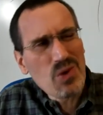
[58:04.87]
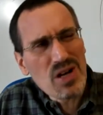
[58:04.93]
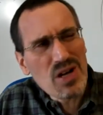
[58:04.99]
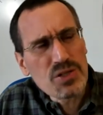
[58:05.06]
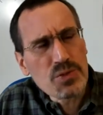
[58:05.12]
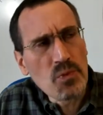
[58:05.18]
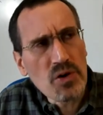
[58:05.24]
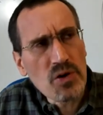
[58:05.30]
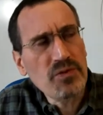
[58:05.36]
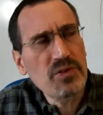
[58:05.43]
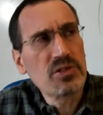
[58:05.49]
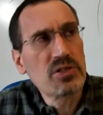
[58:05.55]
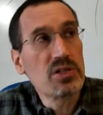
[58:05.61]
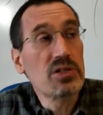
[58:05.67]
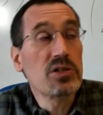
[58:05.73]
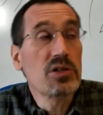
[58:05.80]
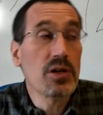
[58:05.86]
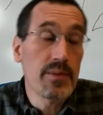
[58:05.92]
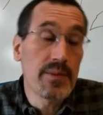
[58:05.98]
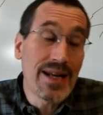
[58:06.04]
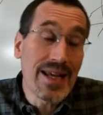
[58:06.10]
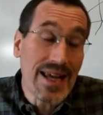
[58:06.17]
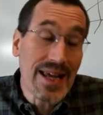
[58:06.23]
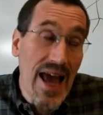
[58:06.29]
well, it's more for
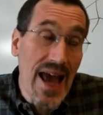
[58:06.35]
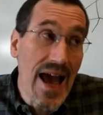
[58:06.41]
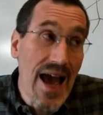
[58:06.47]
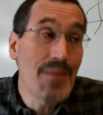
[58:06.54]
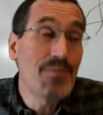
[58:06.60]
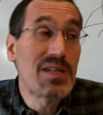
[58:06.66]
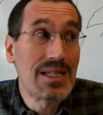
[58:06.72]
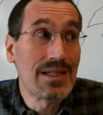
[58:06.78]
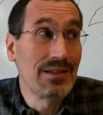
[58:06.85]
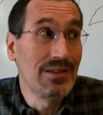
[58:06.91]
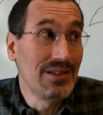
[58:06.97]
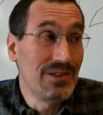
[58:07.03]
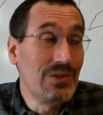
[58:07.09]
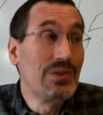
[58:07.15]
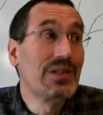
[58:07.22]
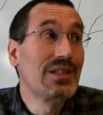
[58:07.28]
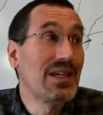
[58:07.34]
determining absolute